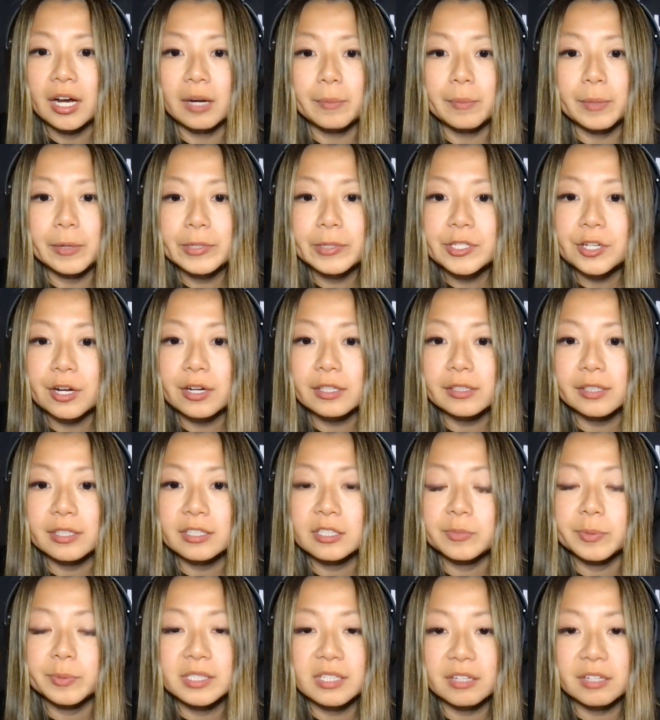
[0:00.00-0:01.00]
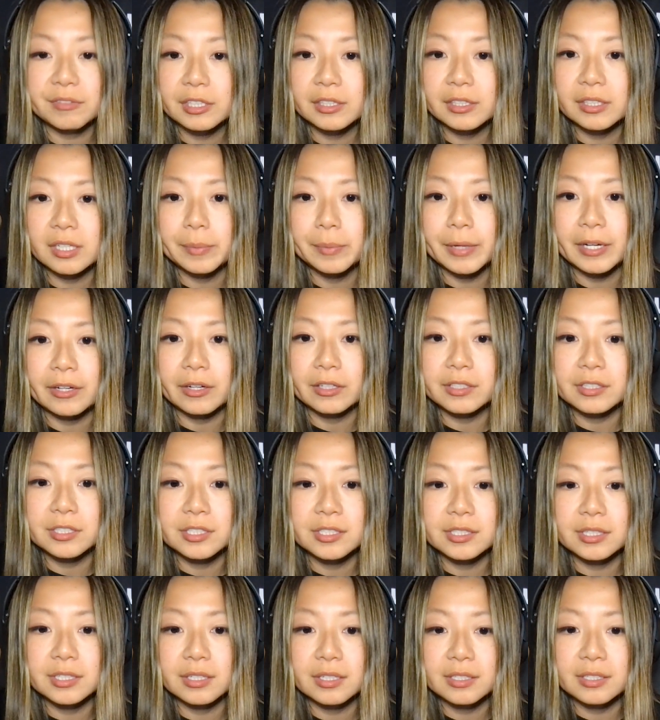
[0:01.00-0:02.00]
Maybe talk specifically about
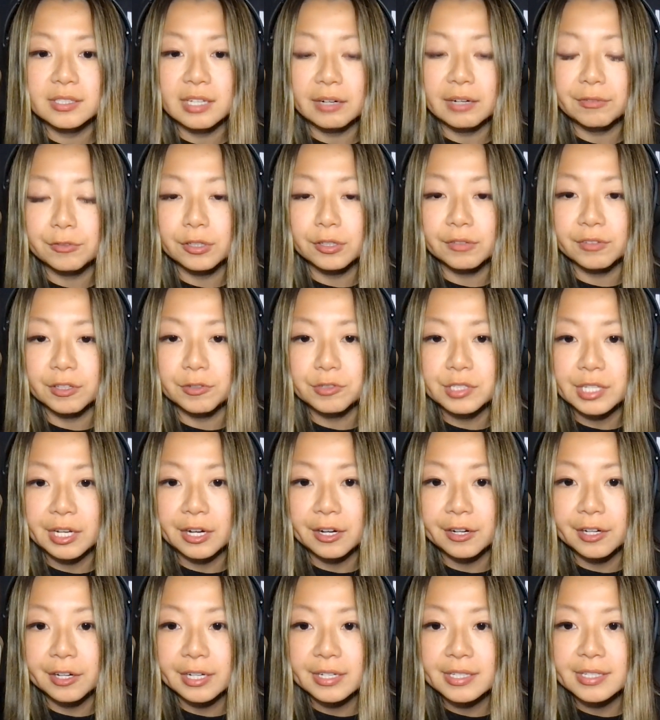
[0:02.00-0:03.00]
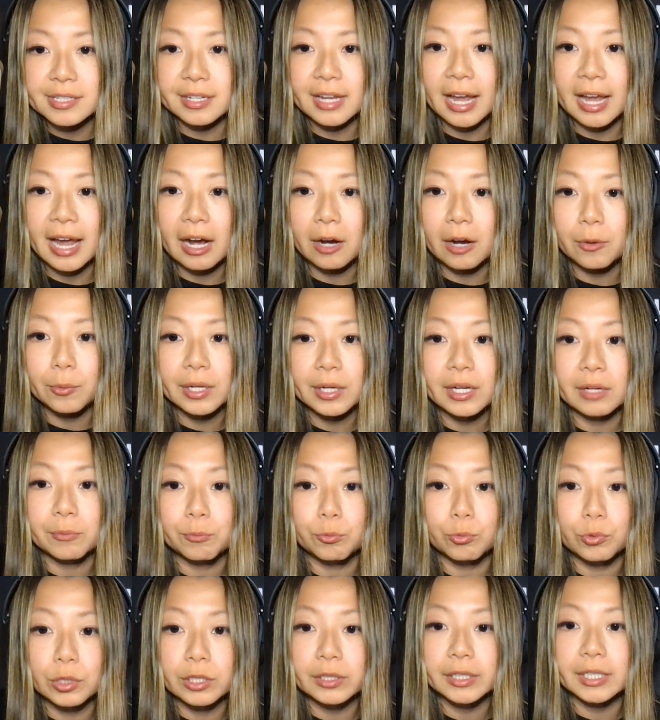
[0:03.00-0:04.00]
several of those areas and how we can
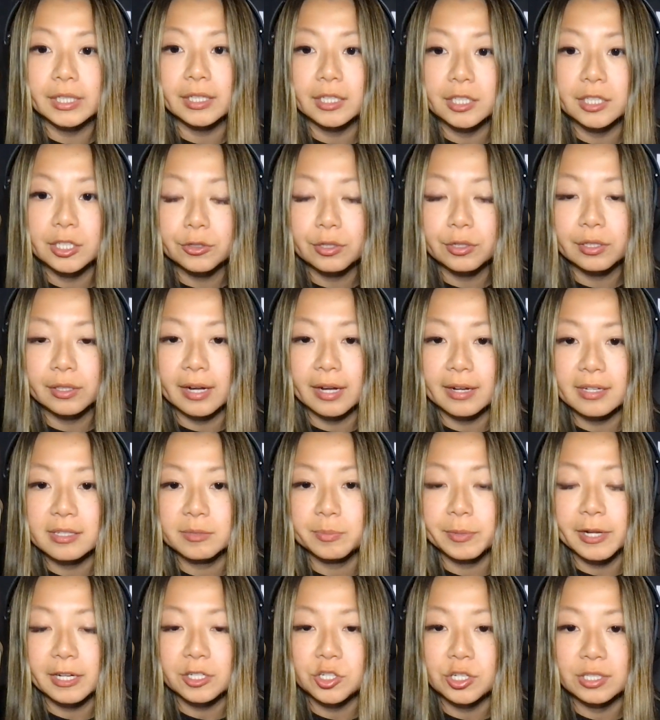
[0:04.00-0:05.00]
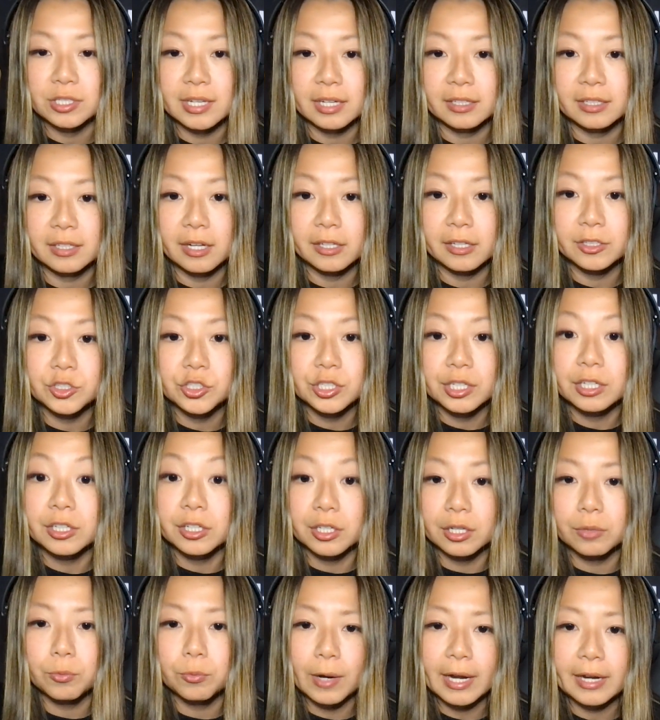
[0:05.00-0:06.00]
really utilize blockchain technology in
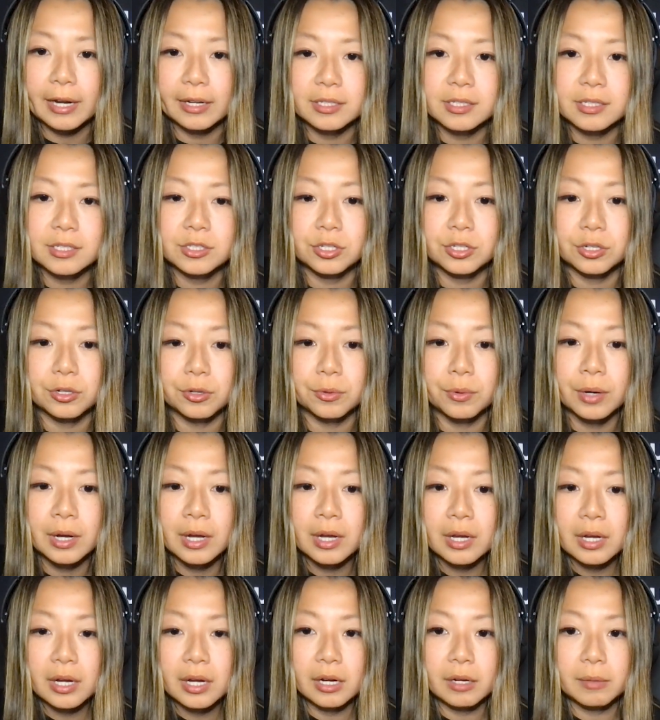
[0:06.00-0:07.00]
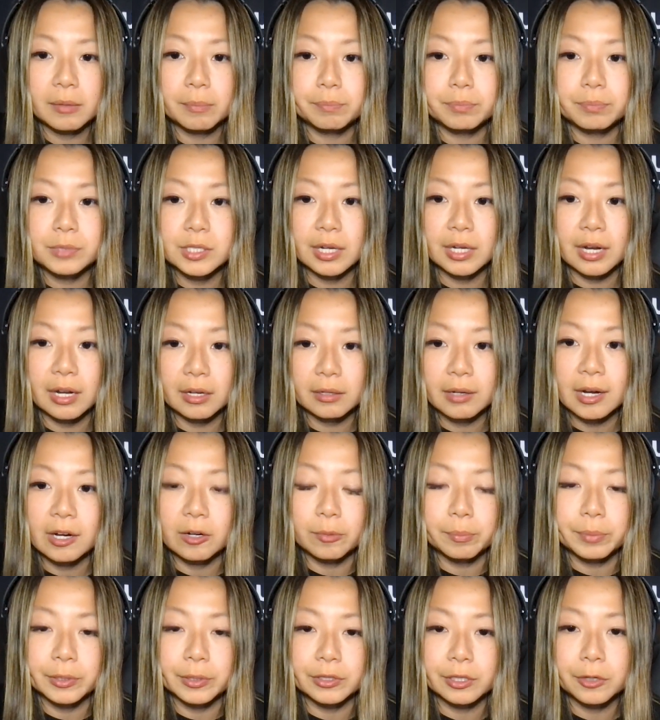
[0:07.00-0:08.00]
good ways to
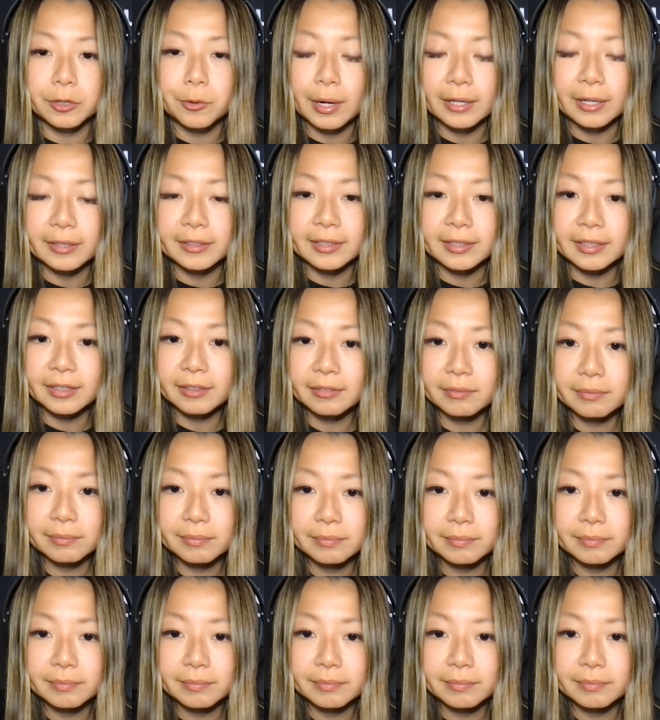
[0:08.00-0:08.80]
help build equality.